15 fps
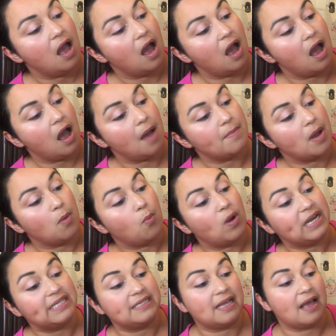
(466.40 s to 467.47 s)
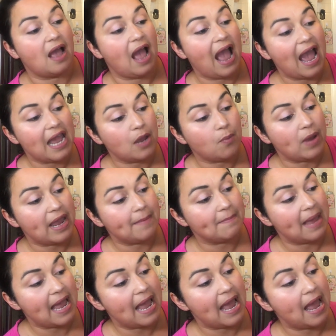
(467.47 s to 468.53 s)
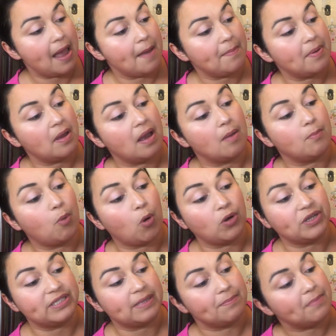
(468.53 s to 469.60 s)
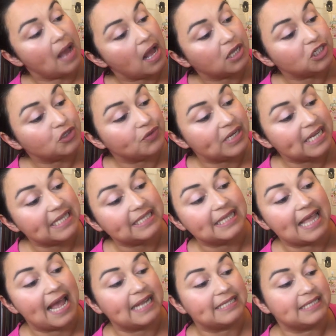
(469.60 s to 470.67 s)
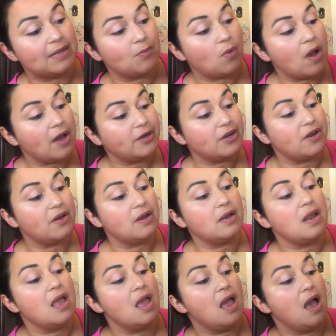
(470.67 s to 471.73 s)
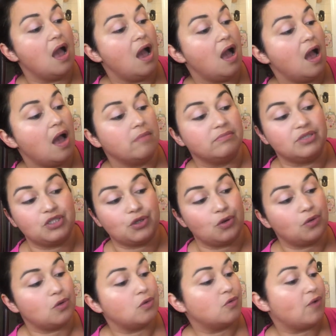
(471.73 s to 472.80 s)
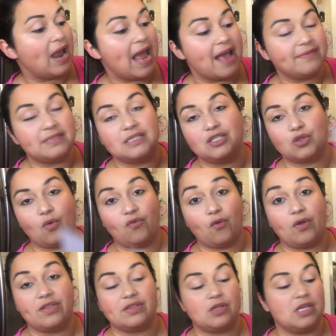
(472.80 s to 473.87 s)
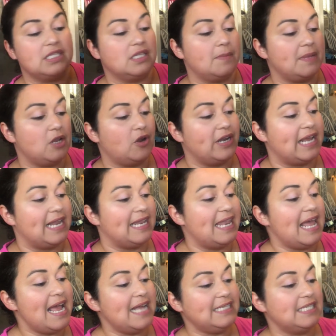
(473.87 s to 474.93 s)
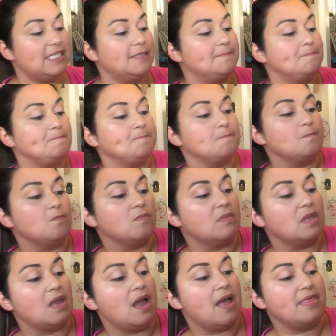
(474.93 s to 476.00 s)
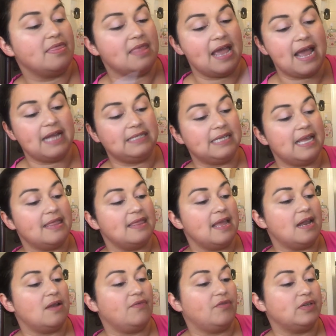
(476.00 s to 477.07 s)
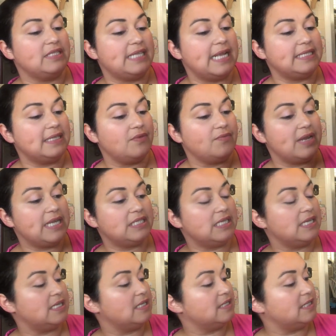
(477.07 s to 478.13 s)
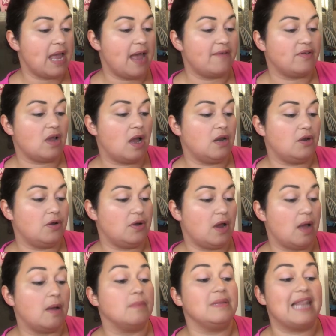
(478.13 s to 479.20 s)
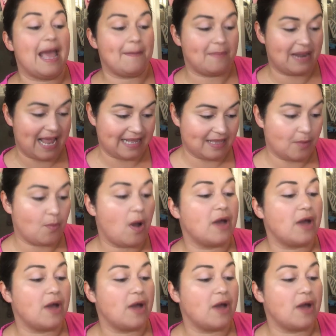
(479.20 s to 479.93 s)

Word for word: um, what is a highway map, borders and boundaries, lands and water, um, circle graphs and so forth. So he's gonna be learning a lot on that. And then for states and regions, you have color um, land and